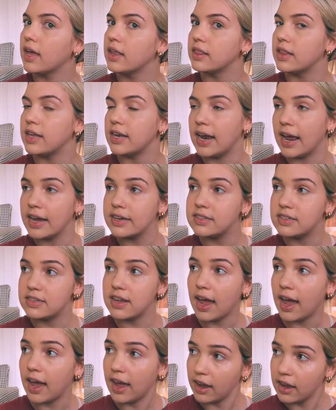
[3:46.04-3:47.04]
The next
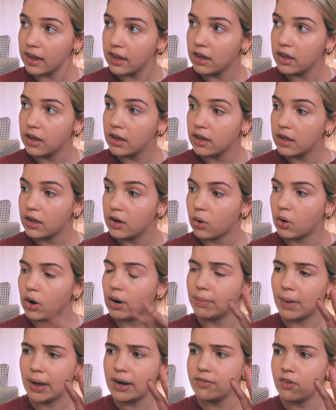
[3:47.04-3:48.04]
day, or
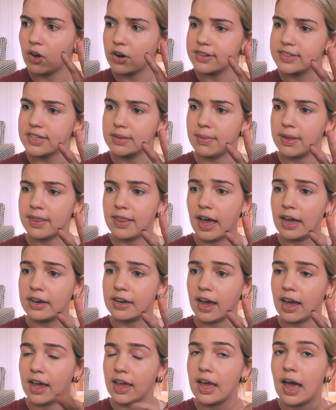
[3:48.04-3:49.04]
it might have honestly been that
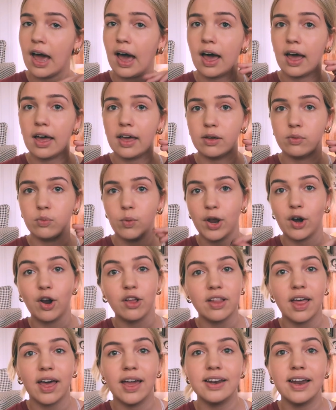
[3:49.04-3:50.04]
night, I went
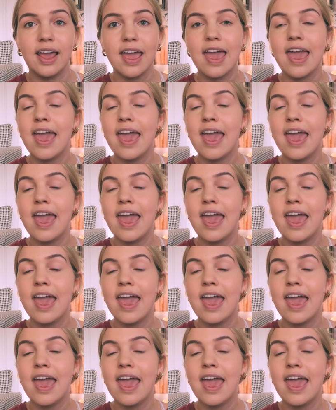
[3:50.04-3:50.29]
online